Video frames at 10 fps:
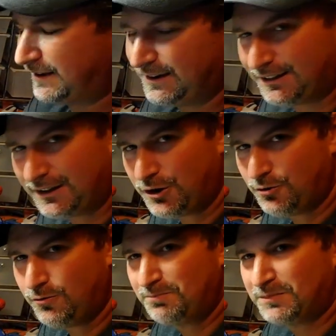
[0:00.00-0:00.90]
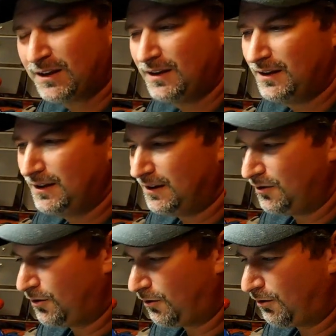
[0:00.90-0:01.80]
like yellow
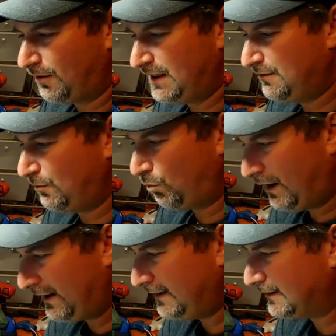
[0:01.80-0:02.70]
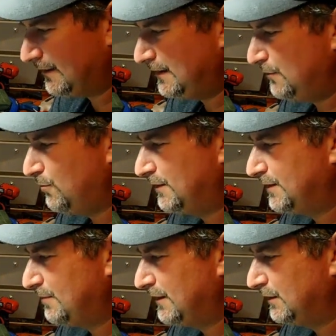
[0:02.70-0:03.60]
or even white, and you want
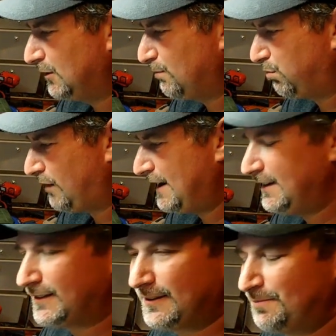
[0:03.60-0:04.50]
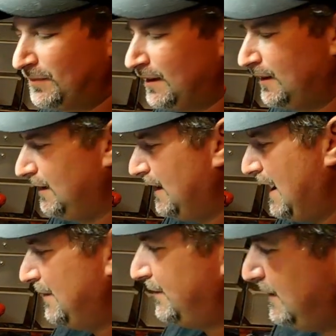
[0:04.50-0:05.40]
something to look bright,
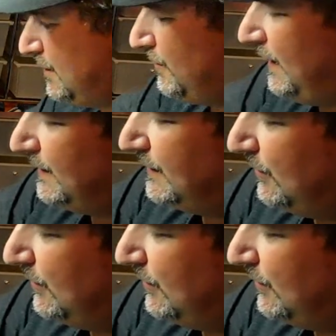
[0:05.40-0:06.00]
I'd say go ahead